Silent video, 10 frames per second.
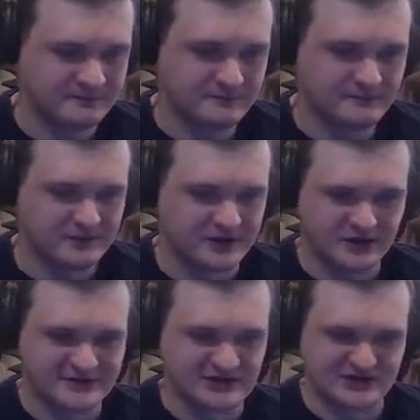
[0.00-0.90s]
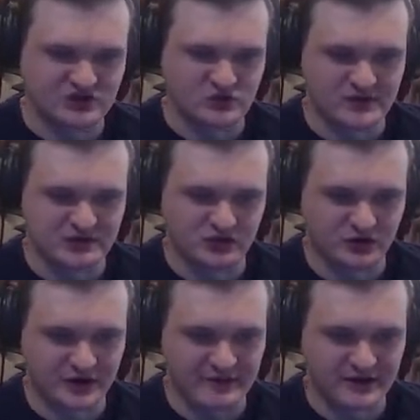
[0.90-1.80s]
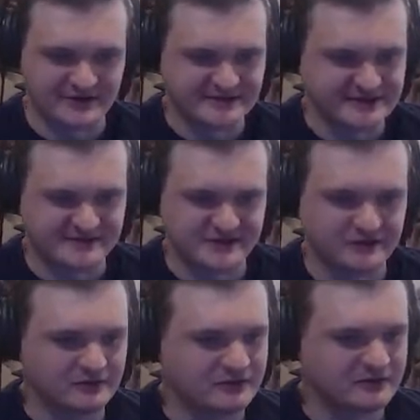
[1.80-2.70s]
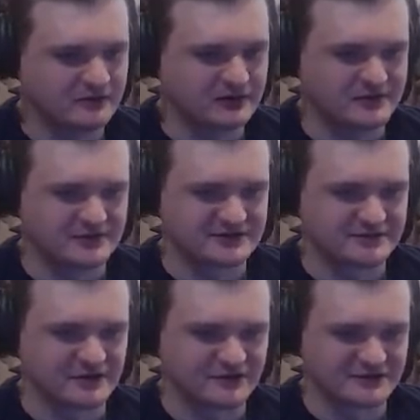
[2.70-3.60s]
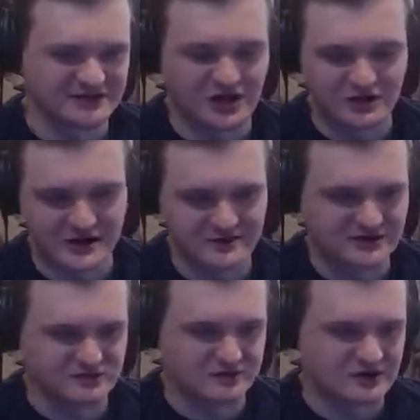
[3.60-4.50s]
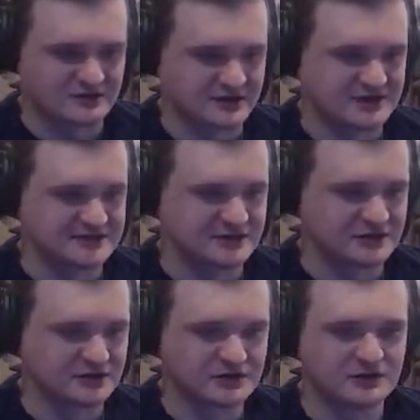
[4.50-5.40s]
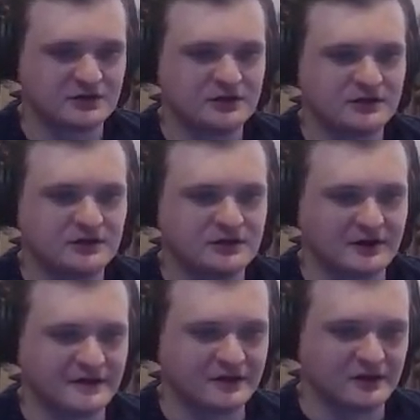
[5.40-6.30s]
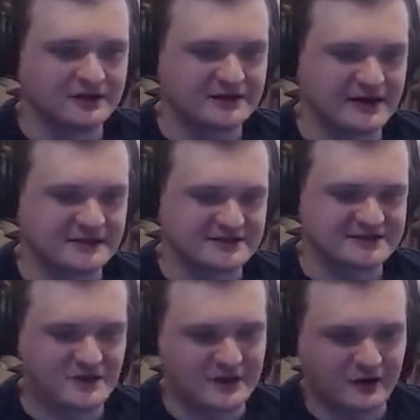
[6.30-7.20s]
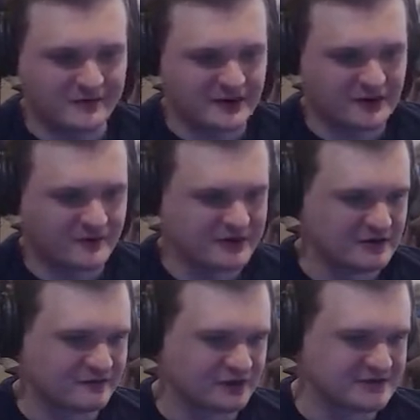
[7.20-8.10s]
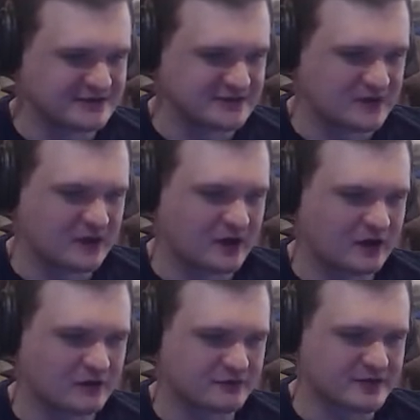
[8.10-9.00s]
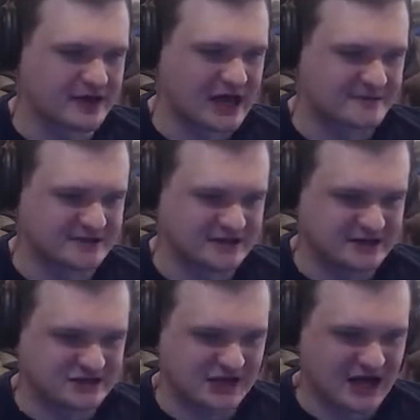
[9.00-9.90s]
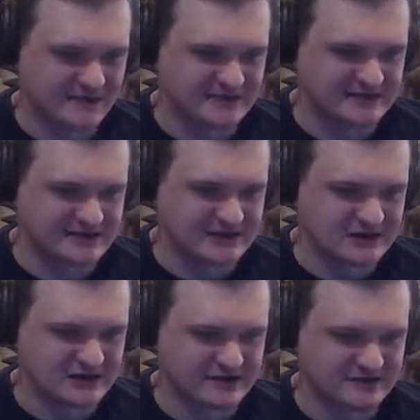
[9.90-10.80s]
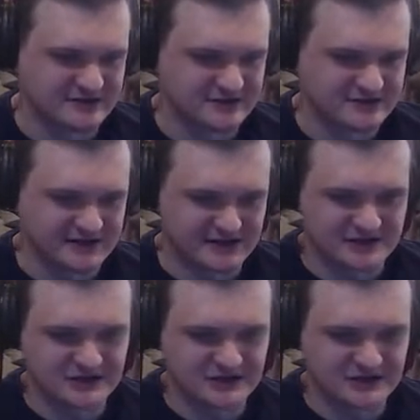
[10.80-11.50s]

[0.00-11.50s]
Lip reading: But you can also just do it with the shorter A press. It's up to you. Really personal preference. The longer A press will probably be easier. And then look at that. This is why I recommend going here first, because you unlock all 3 caps, and each cap is needed in every single stage.